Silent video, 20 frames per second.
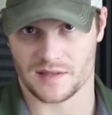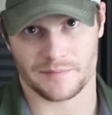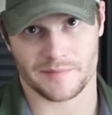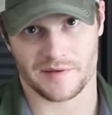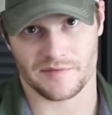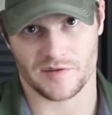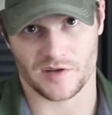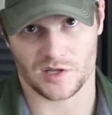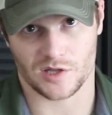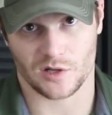Let me
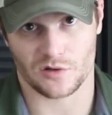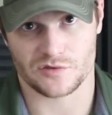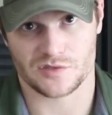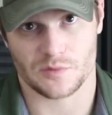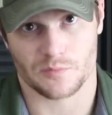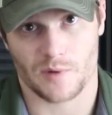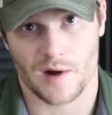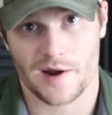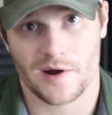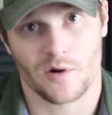give you a
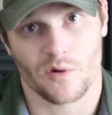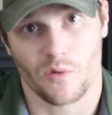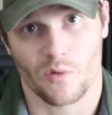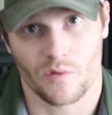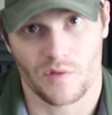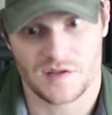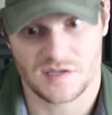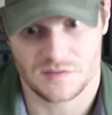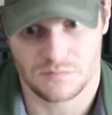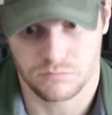close-up right here
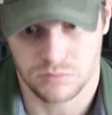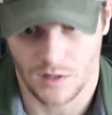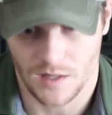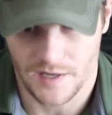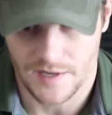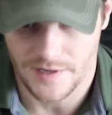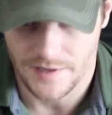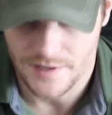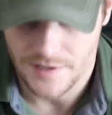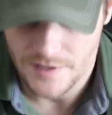on this
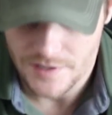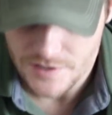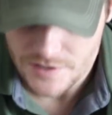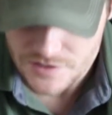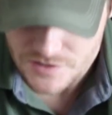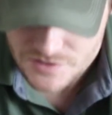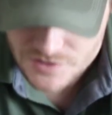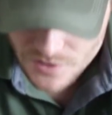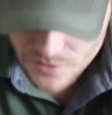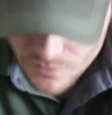blade.
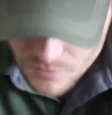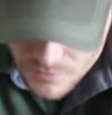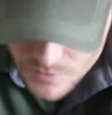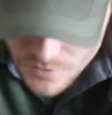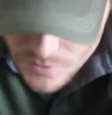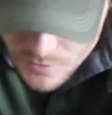So